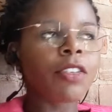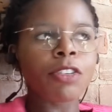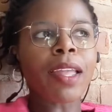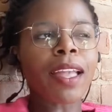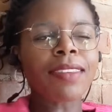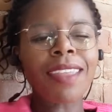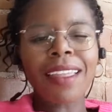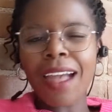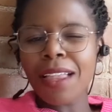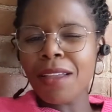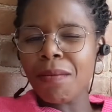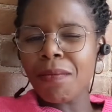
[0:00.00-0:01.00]
So I guess that
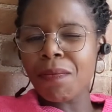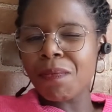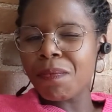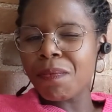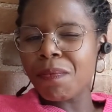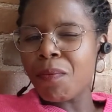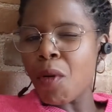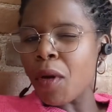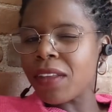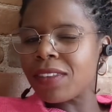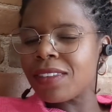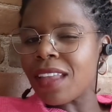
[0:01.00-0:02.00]
kind of
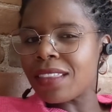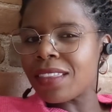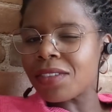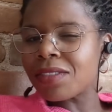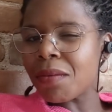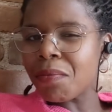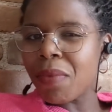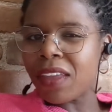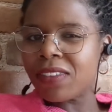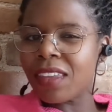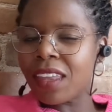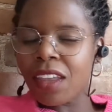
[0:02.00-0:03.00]
points that there's some
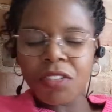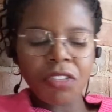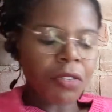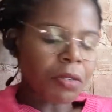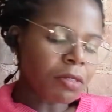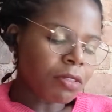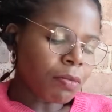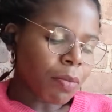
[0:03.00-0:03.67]
pacing issues,